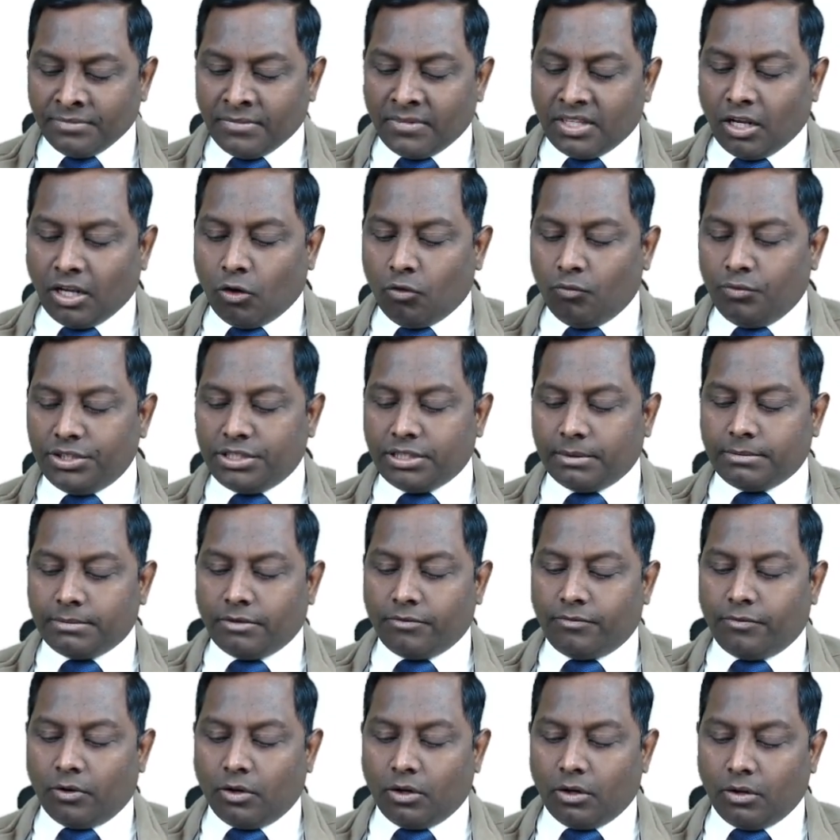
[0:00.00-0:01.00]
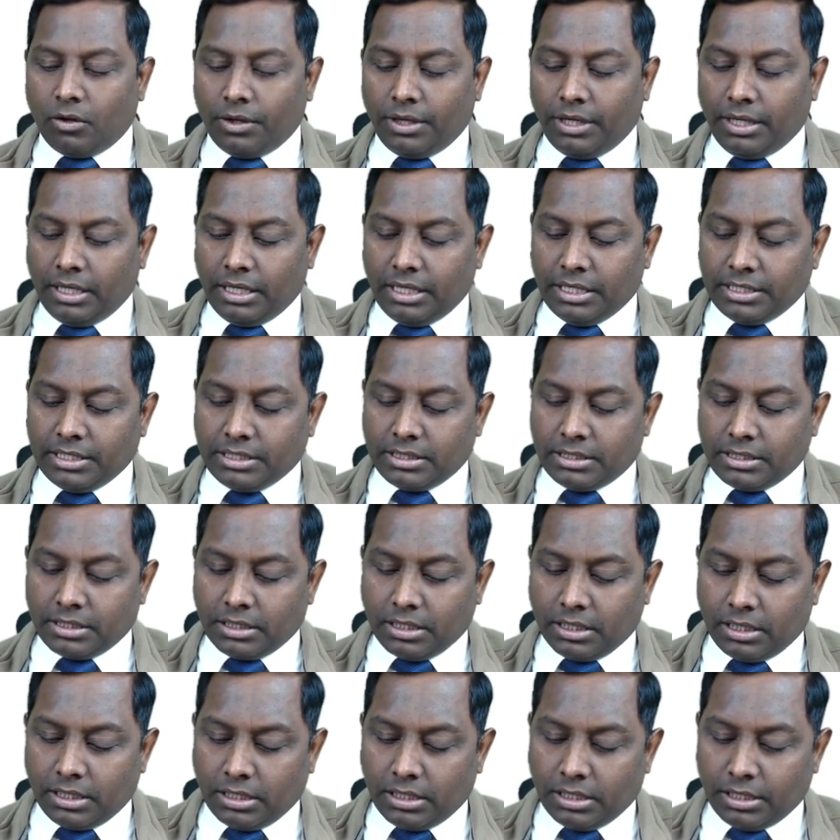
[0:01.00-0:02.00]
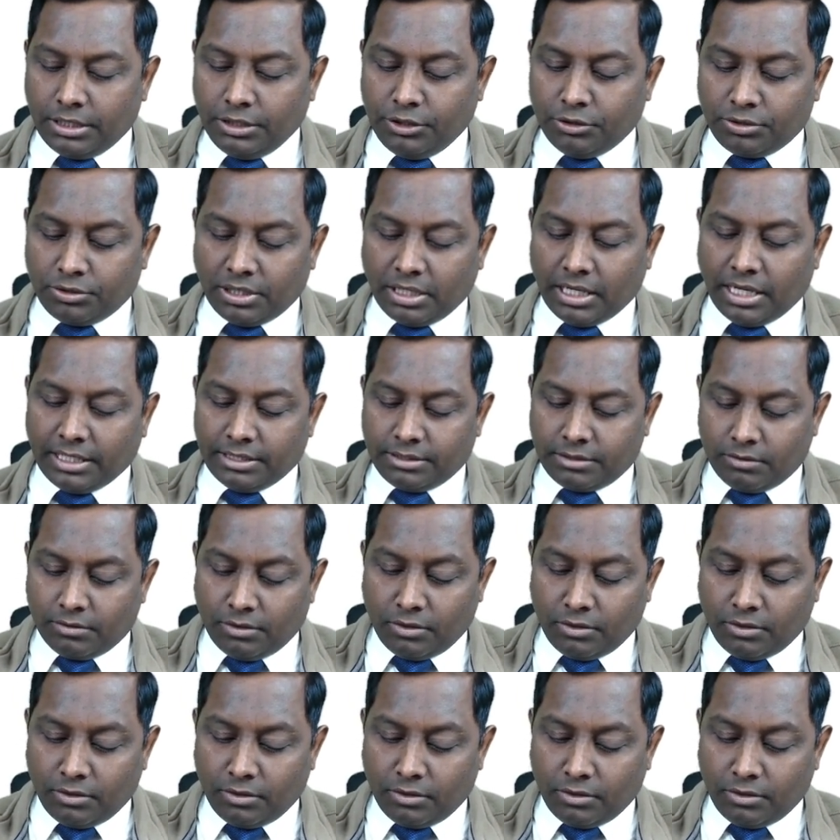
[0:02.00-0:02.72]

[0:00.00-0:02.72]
Now, which of the following is utilized?